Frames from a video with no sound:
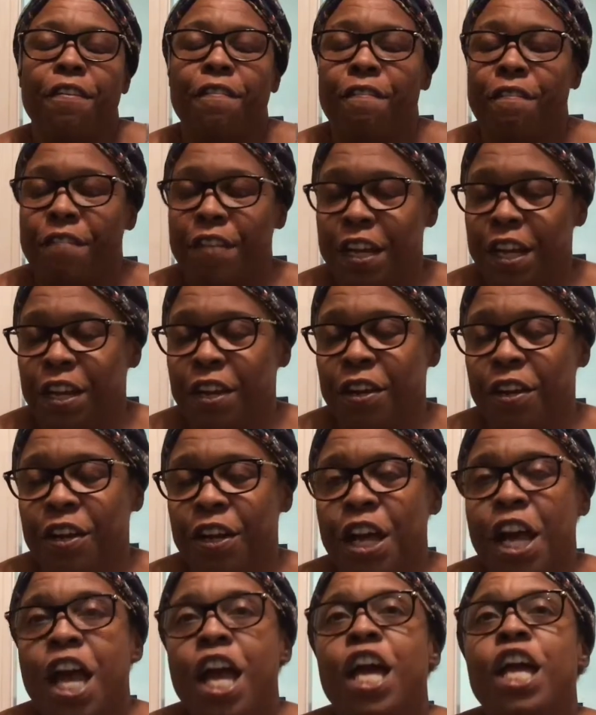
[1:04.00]
affair.
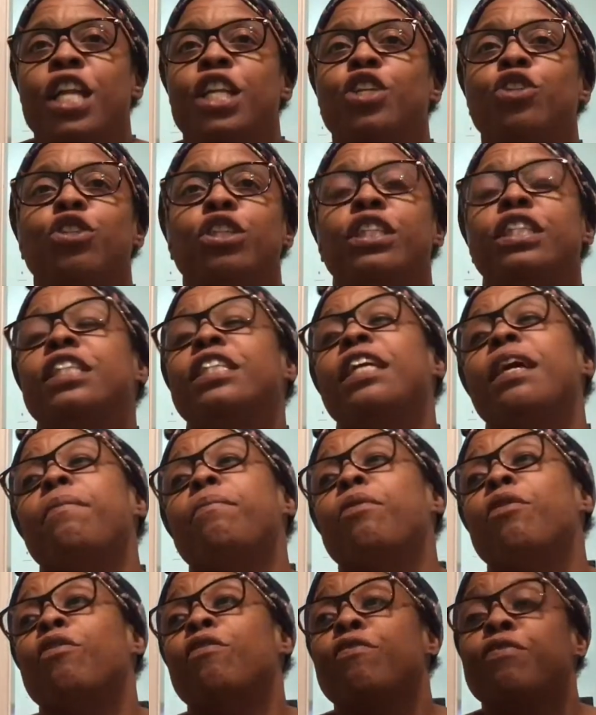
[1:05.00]
Little did they
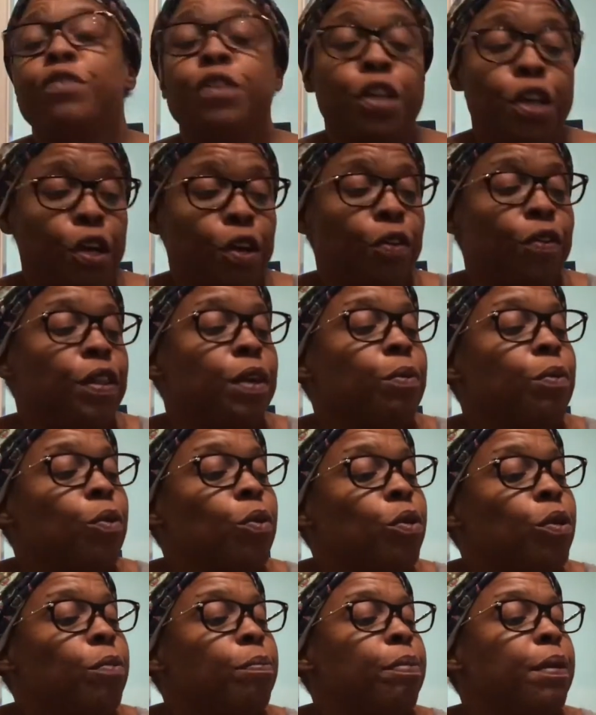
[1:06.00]
both know they were
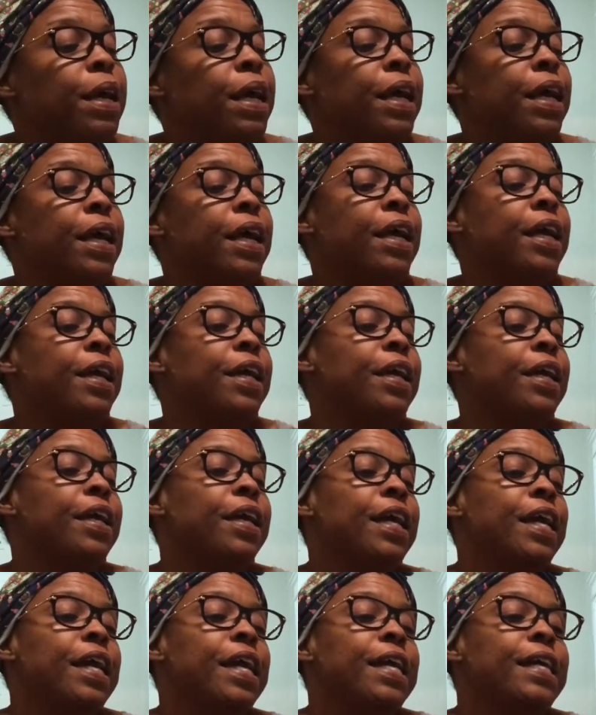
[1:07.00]
going to pay
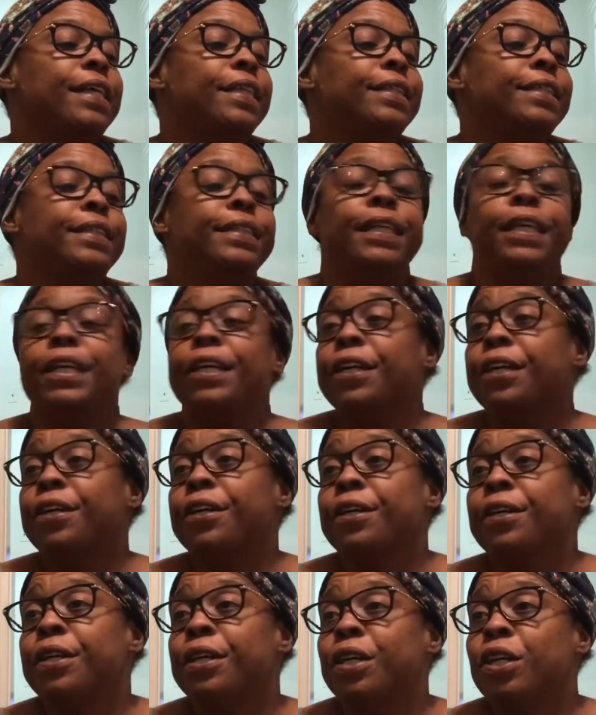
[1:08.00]

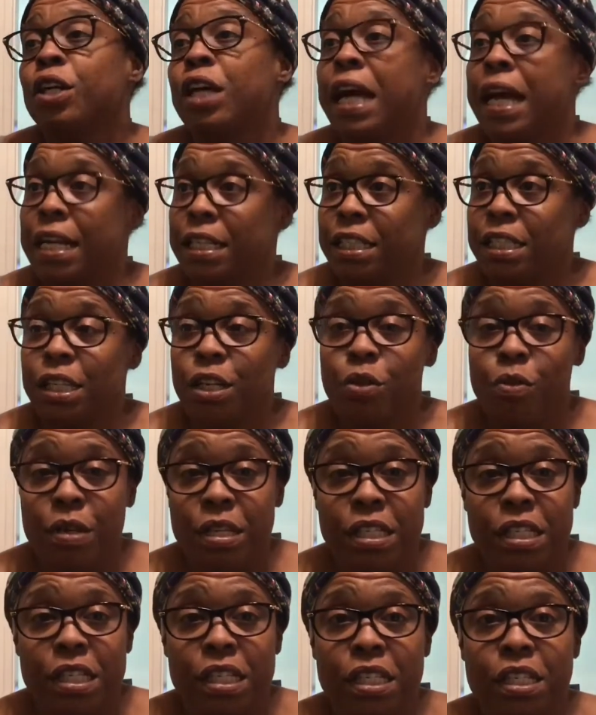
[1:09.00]
dear
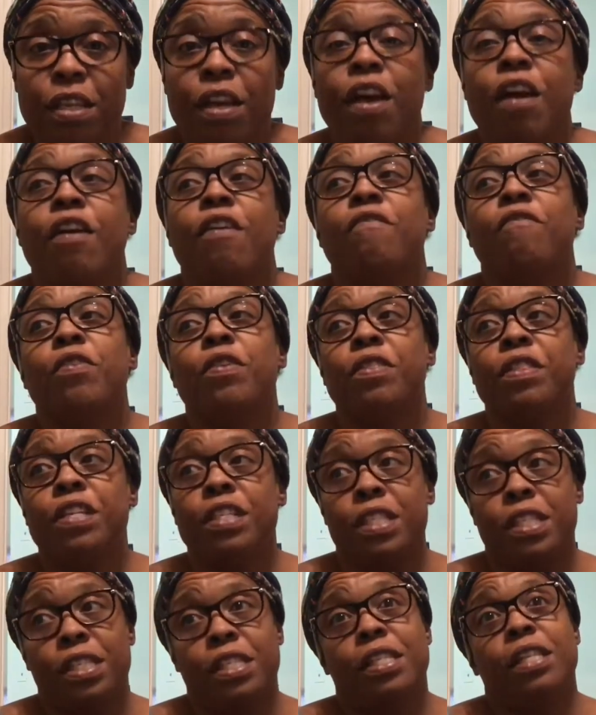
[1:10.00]
consequences for
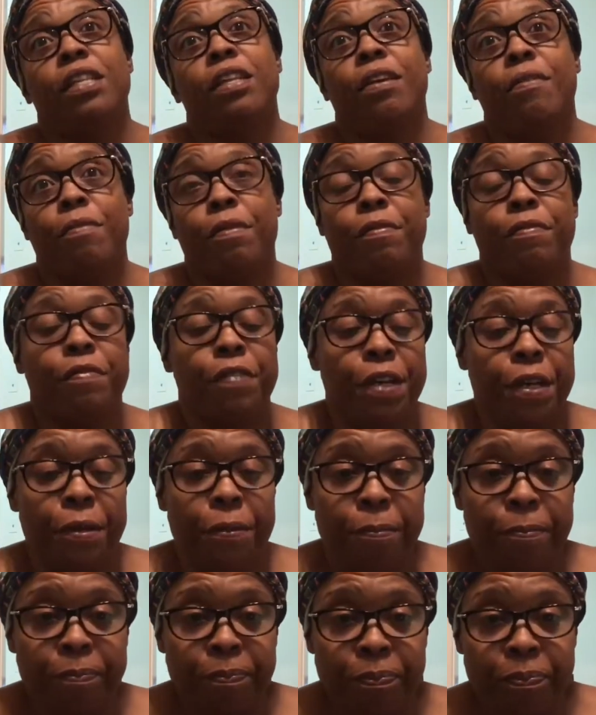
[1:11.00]
this love affair.
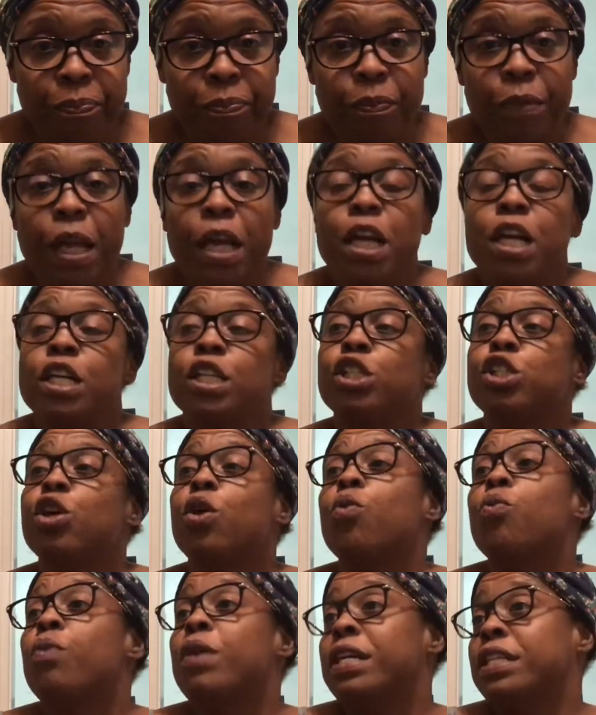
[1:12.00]
So
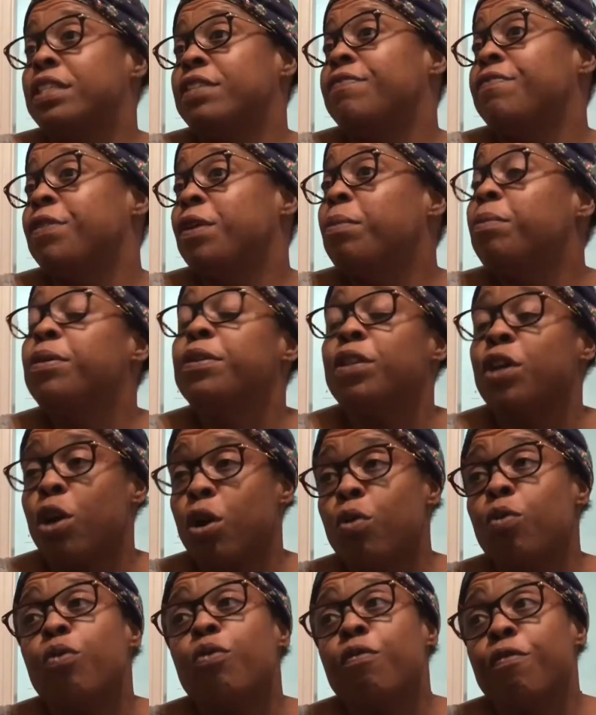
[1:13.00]
once Filbert the
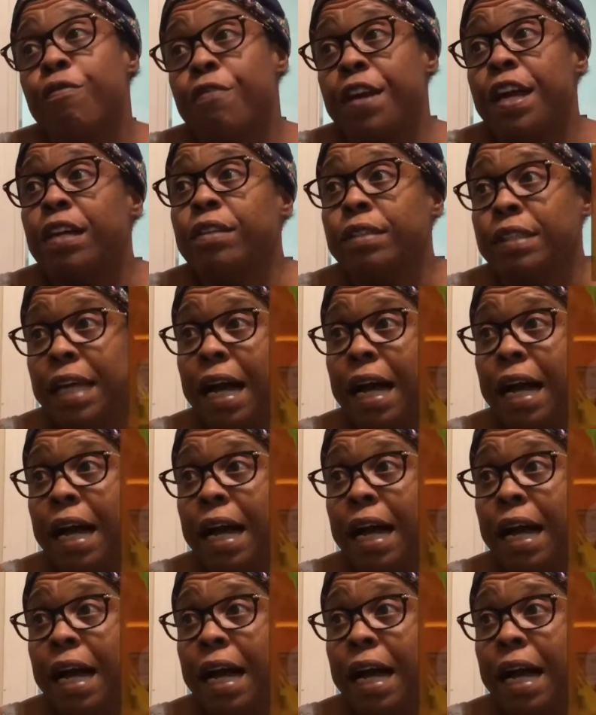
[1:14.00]
uncle found